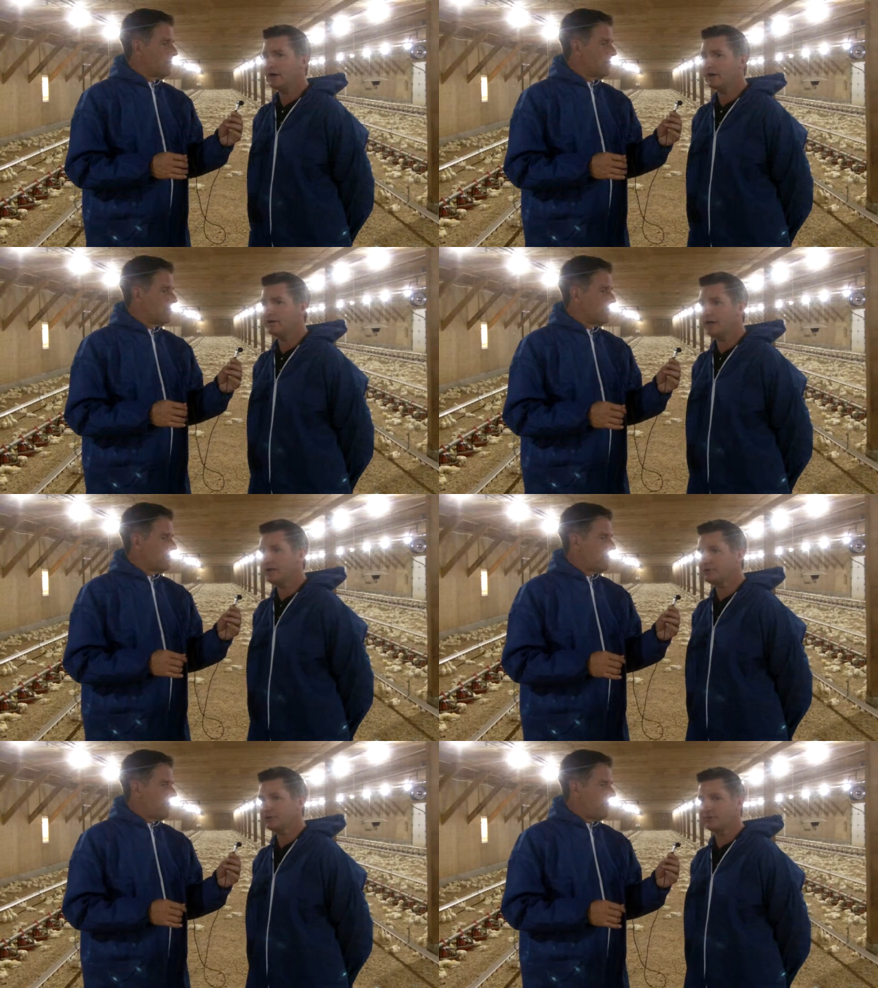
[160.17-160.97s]

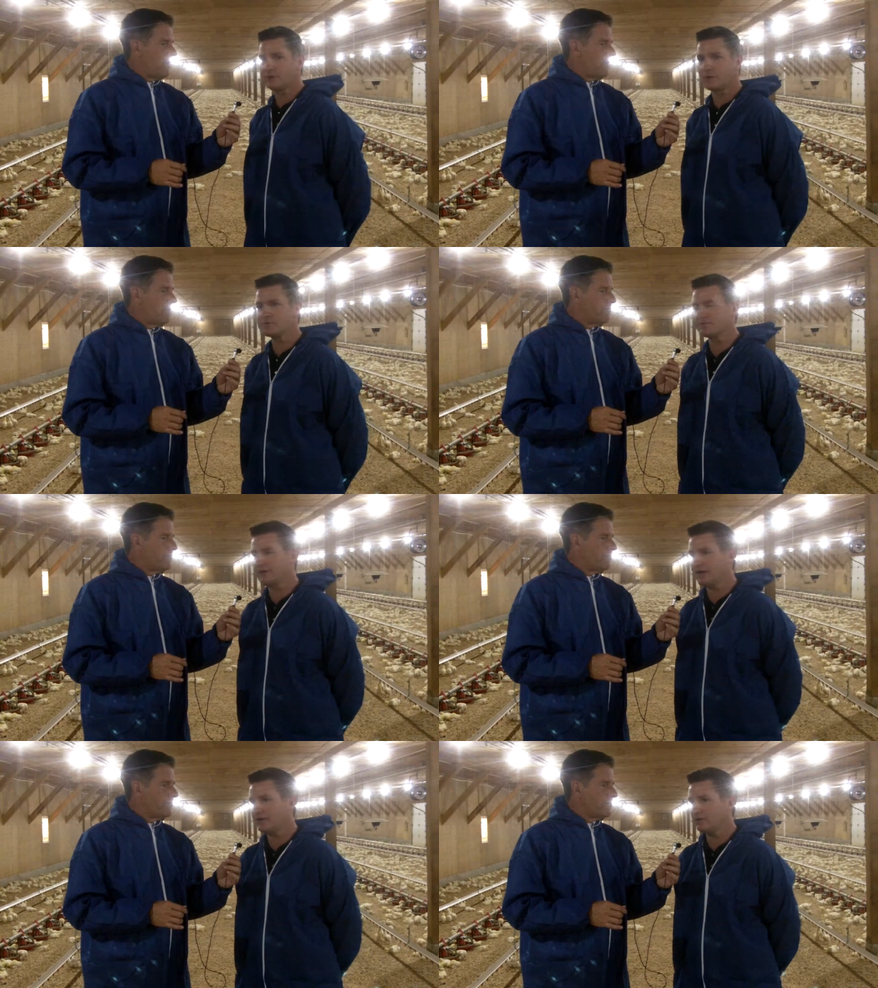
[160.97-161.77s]
Speaker 1: Uh, at Chicken Farmers
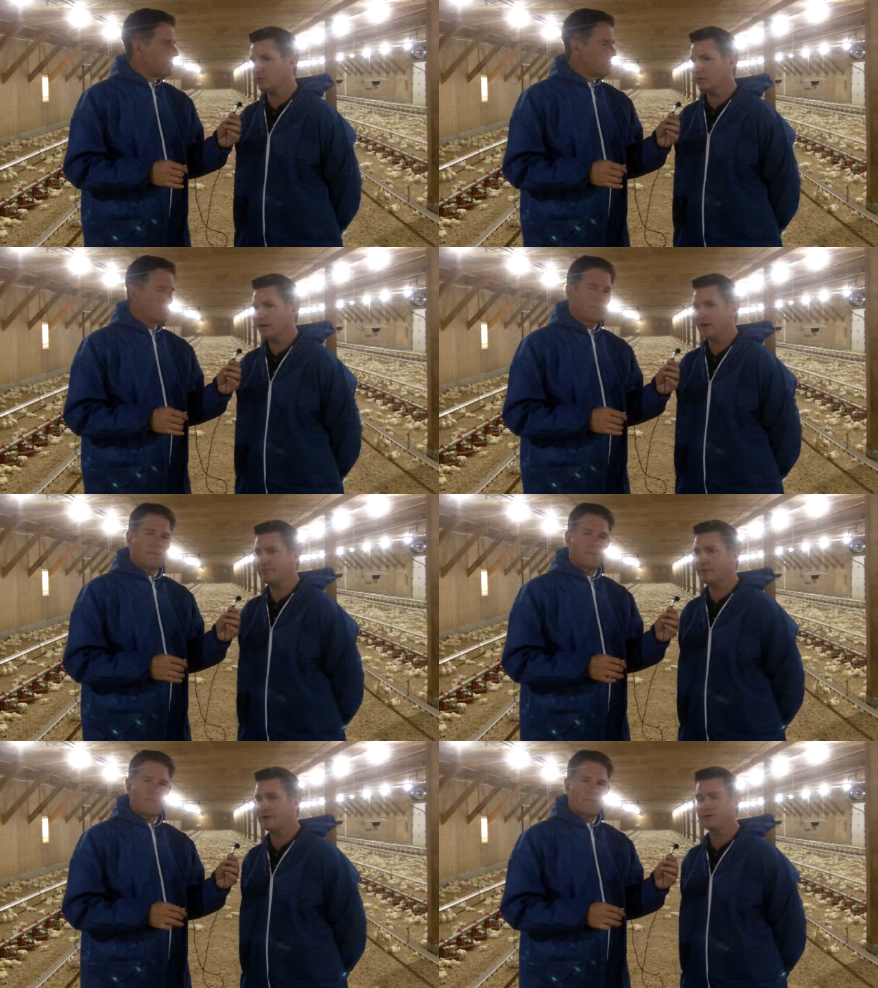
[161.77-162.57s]
of Canada, we
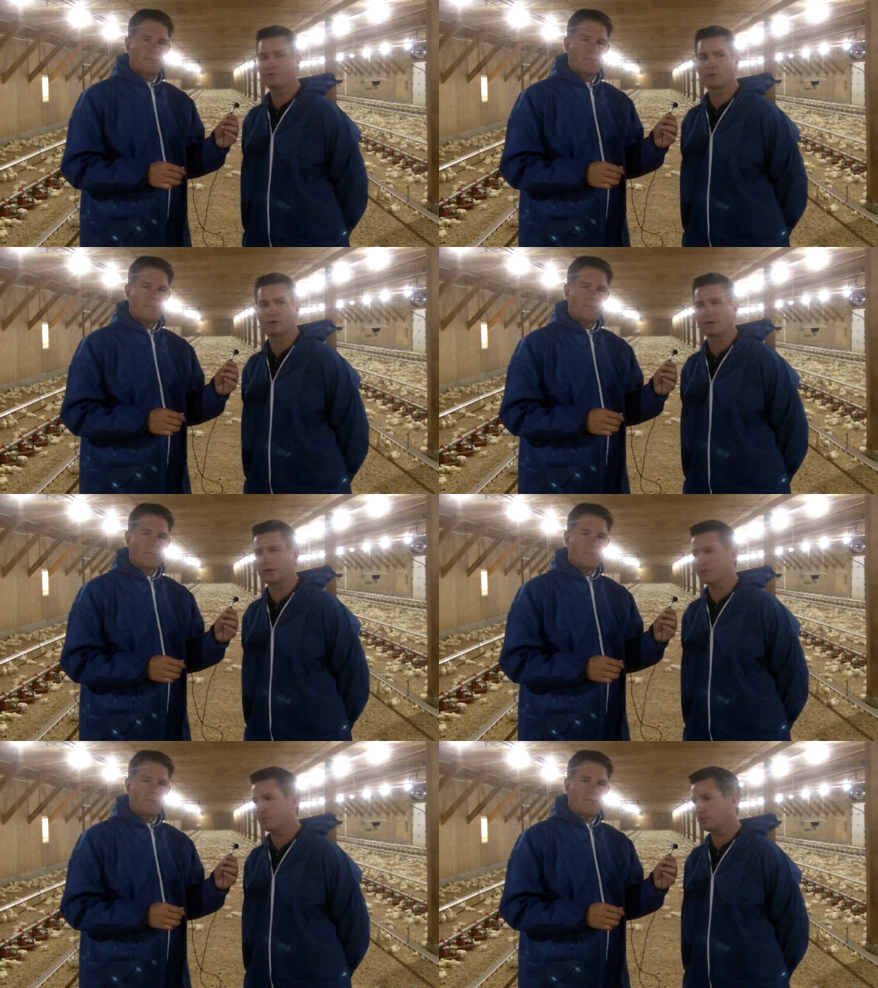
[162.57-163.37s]
have
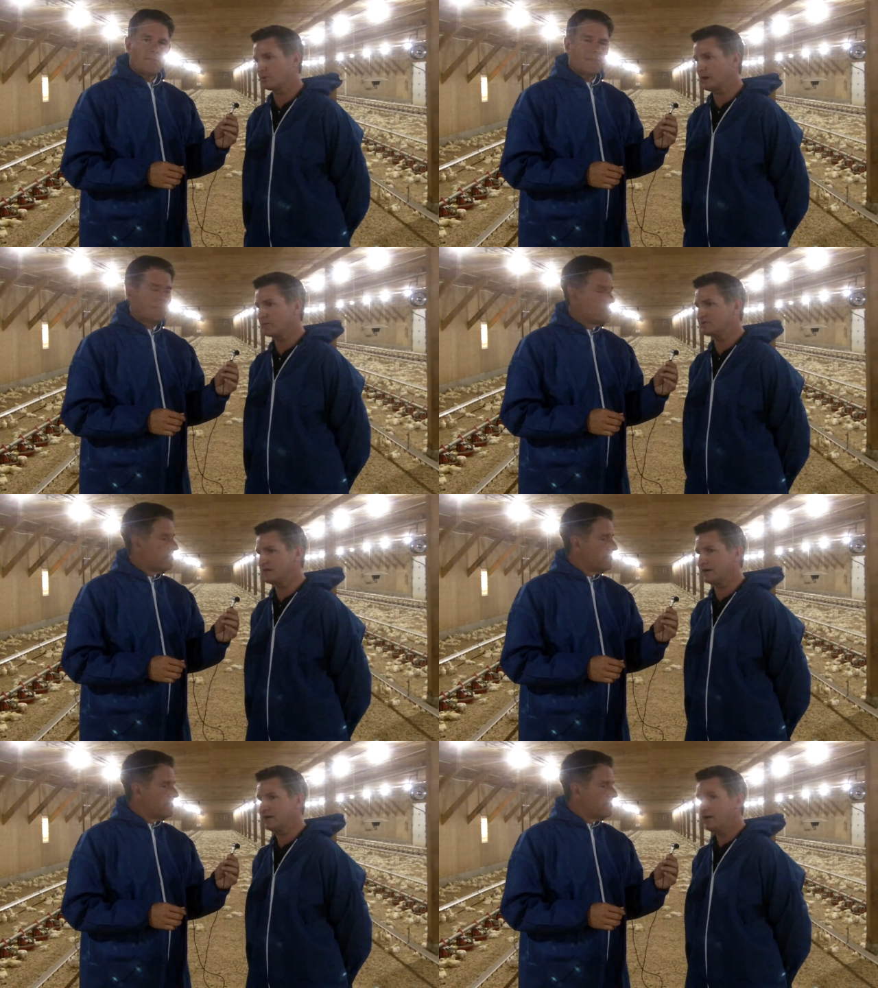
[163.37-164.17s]
mandatory uh,
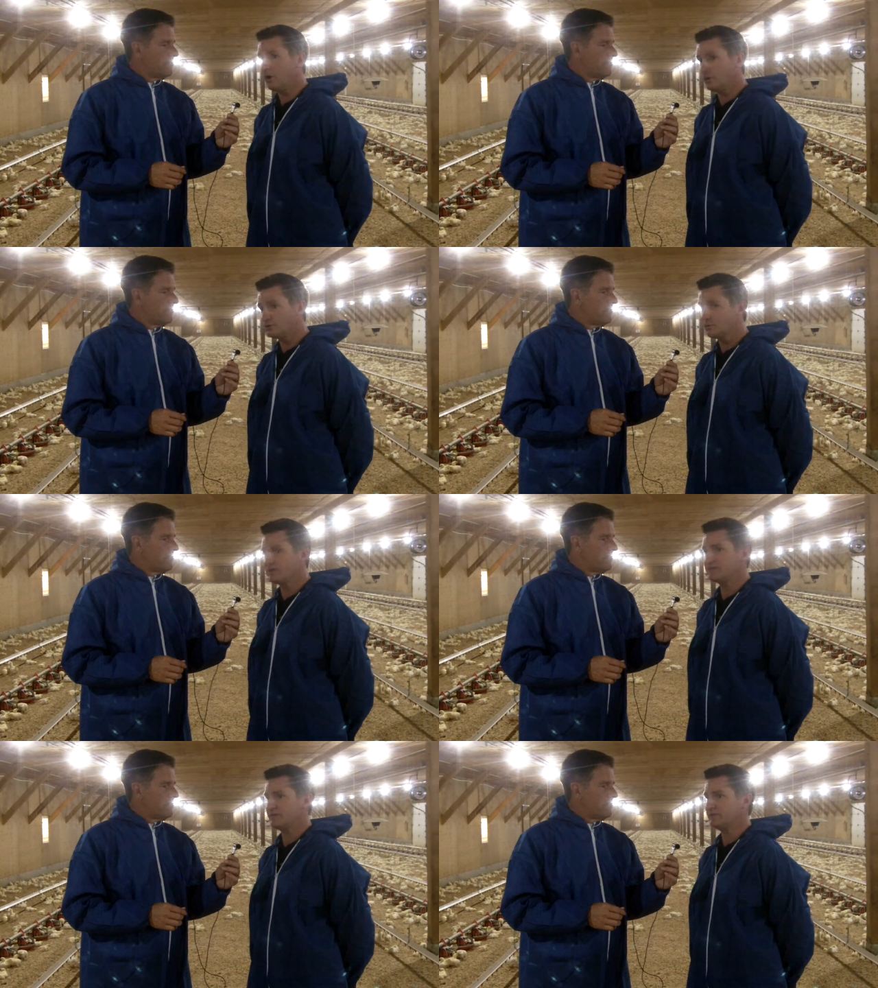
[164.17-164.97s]
programs that all
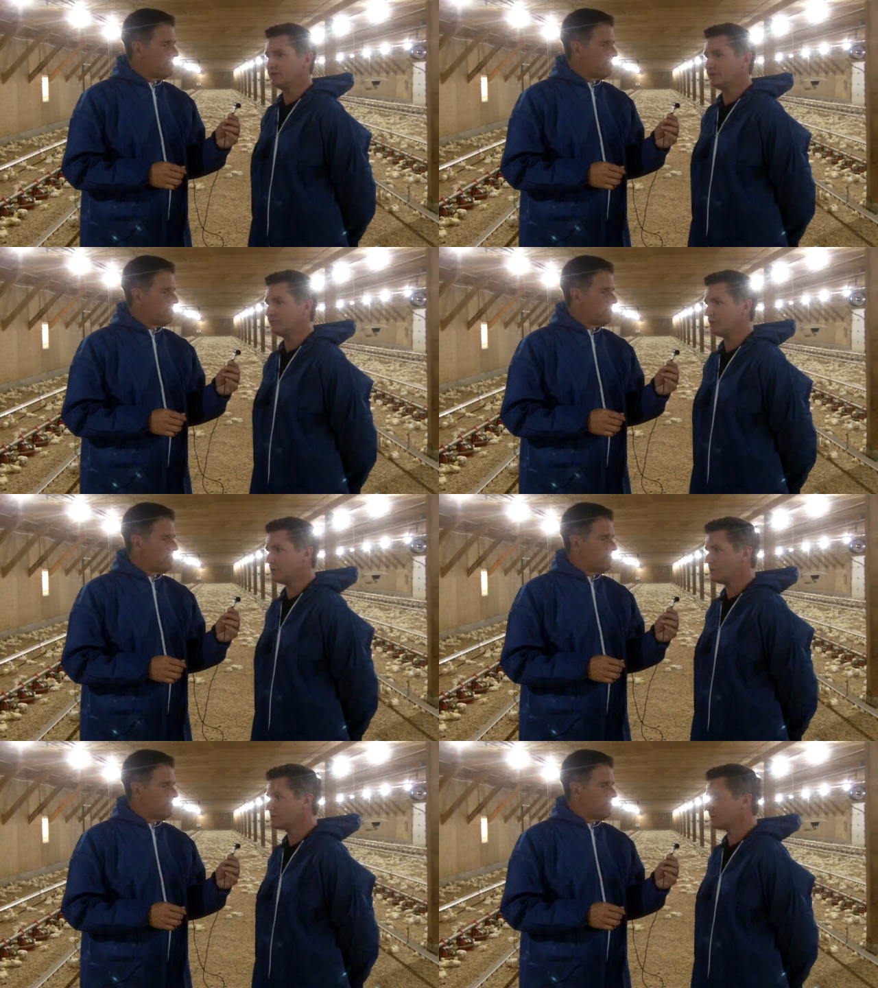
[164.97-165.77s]
2,700
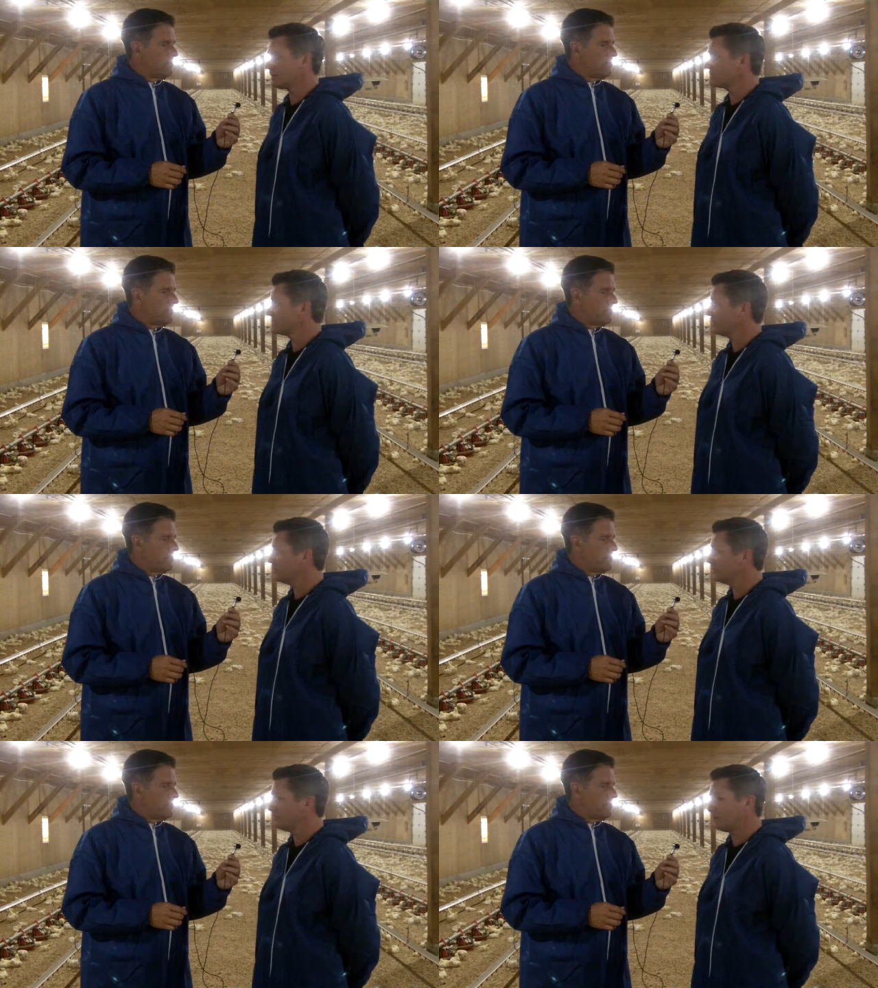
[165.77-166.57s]
farmers across the
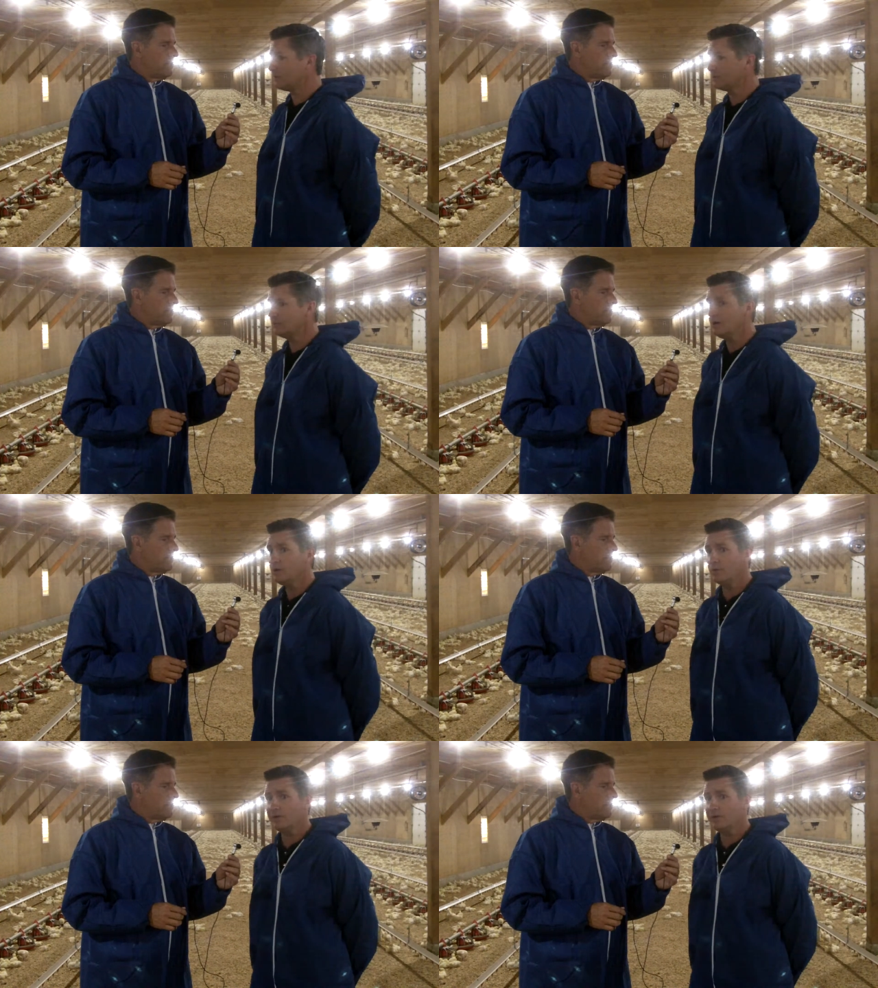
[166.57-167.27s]
country follow.